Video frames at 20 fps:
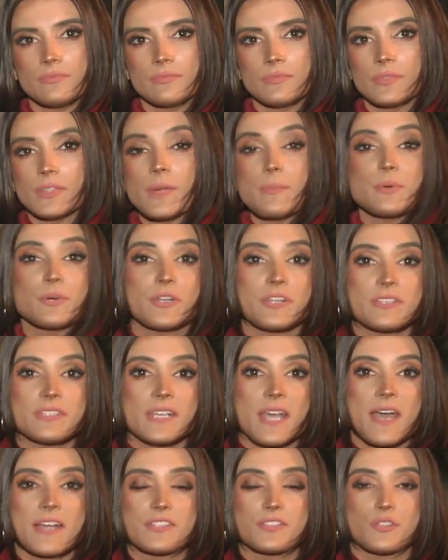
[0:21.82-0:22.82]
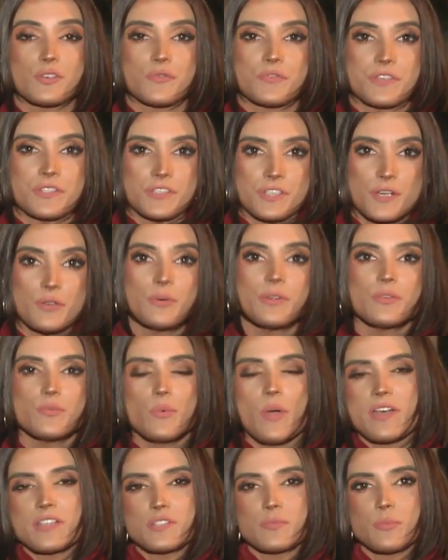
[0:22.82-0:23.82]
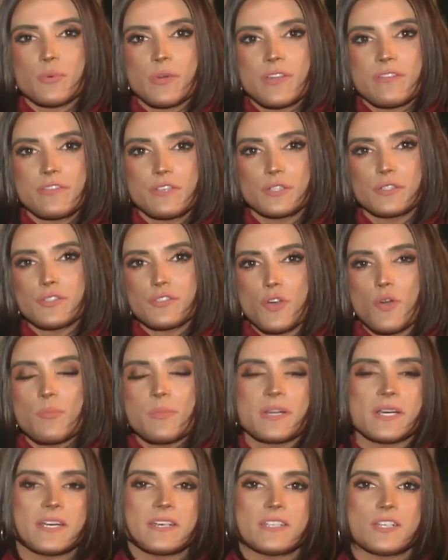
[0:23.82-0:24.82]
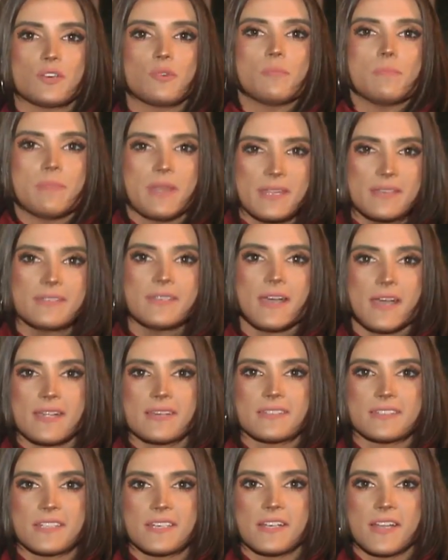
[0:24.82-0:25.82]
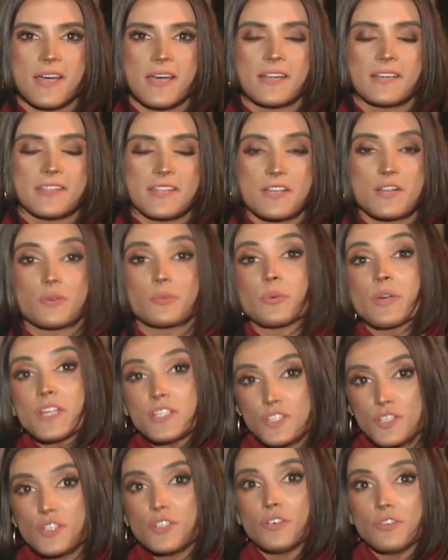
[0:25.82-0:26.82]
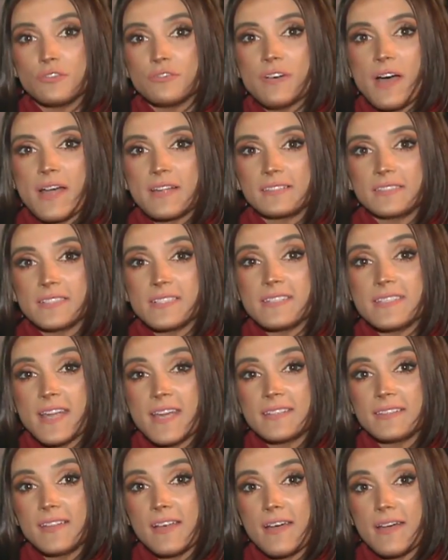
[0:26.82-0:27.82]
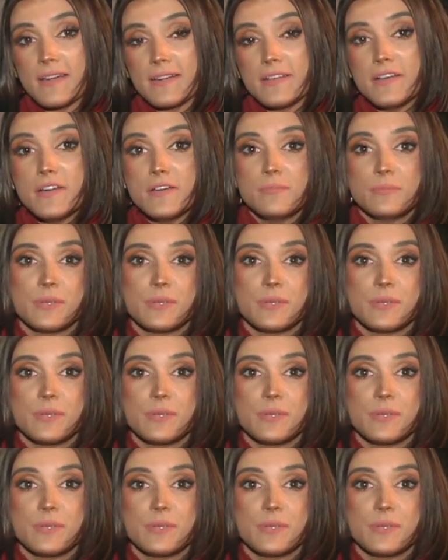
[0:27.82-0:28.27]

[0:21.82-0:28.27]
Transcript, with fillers: Liberty Tax Service here in West Springfield is open until midnight tonight, the original filing deadline.